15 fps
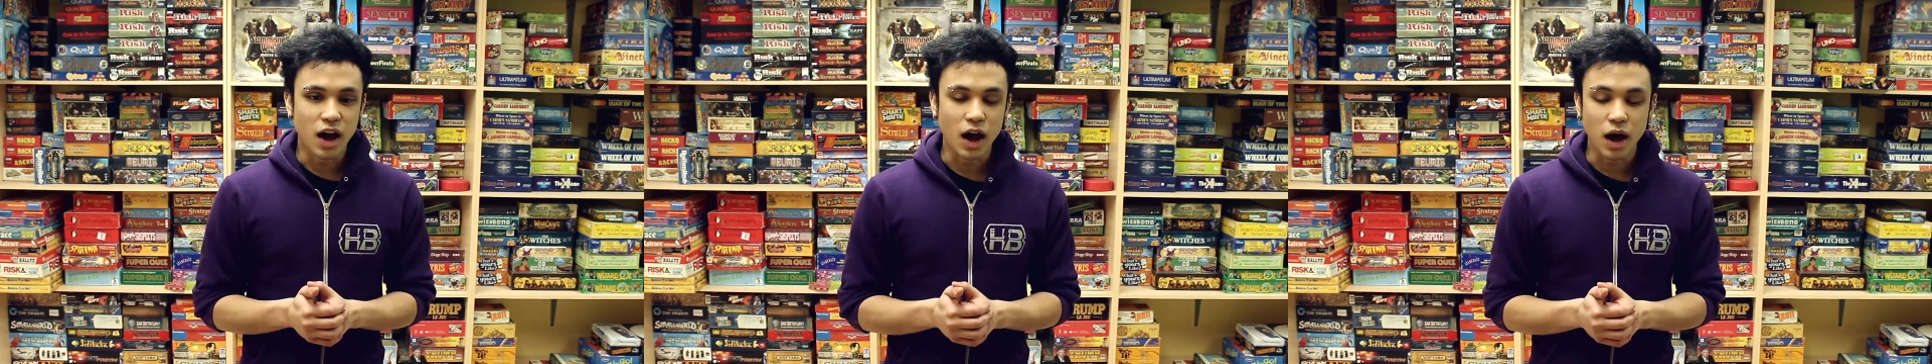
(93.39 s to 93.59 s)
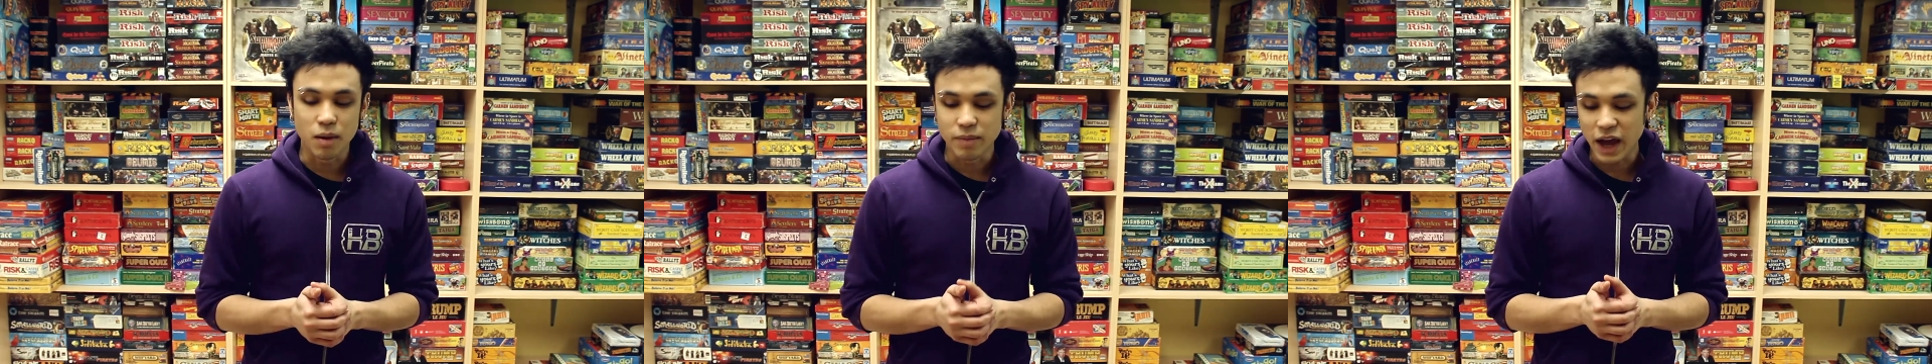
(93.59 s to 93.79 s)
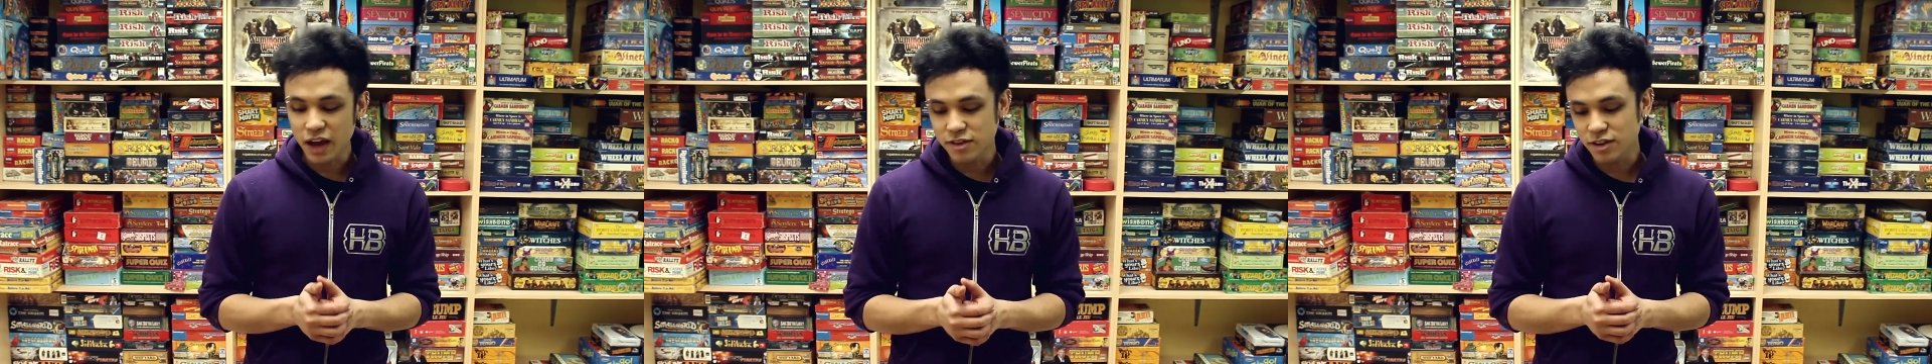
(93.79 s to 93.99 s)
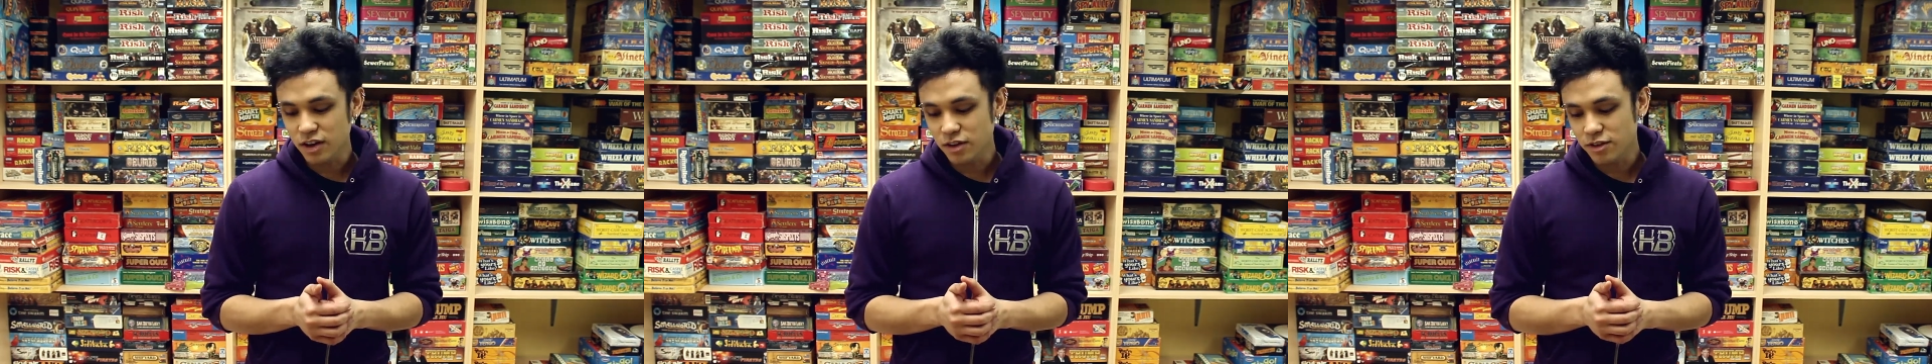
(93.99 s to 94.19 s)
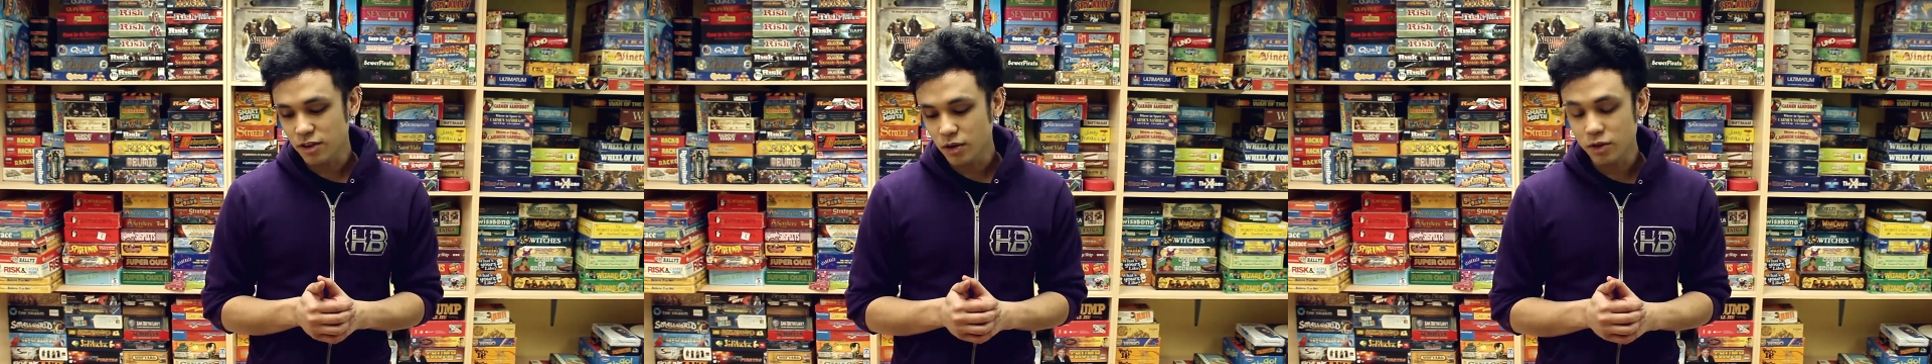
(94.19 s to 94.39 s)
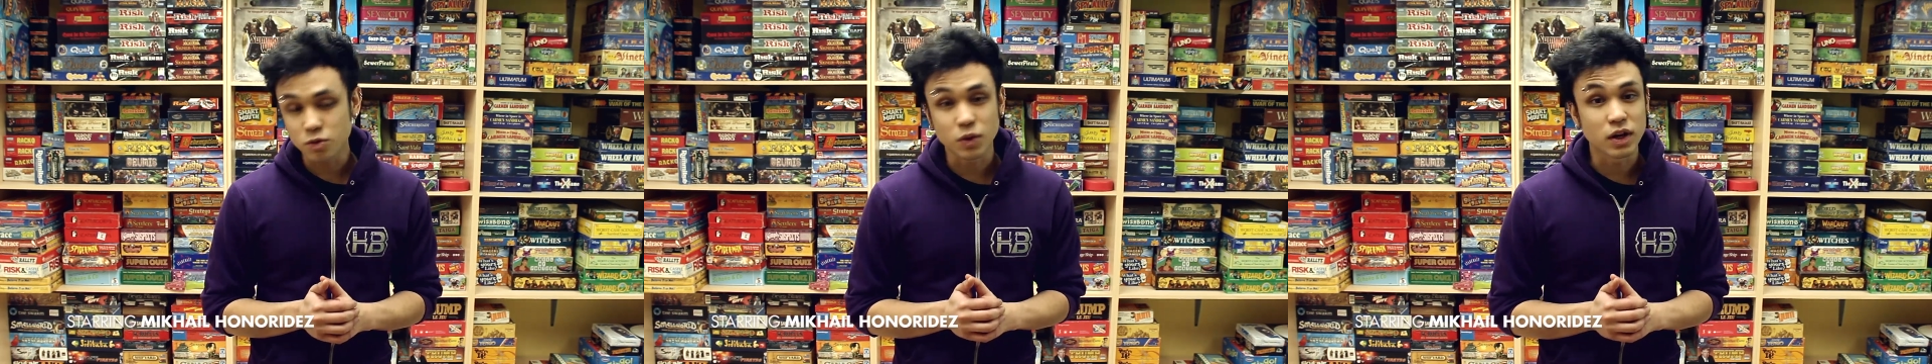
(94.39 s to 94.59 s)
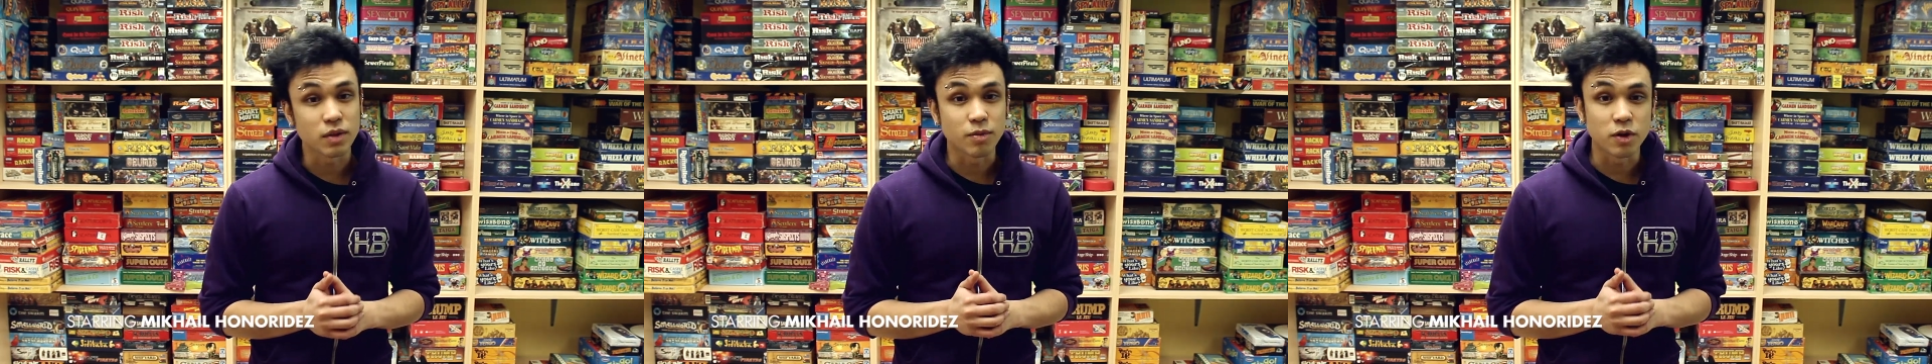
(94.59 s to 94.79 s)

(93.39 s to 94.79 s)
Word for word: As it is though, it's one of the